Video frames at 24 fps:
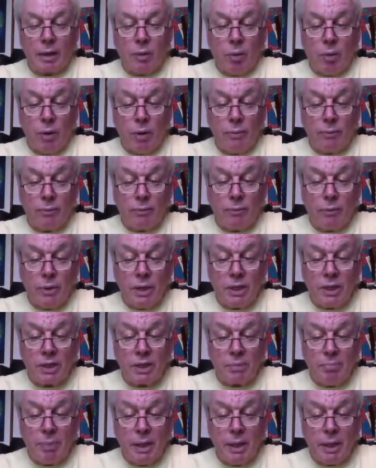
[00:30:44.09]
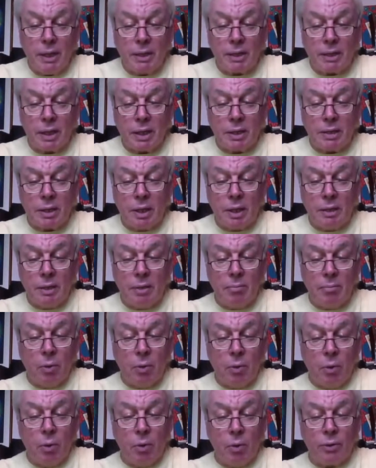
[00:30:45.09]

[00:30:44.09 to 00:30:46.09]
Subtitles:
quote, free speech is under more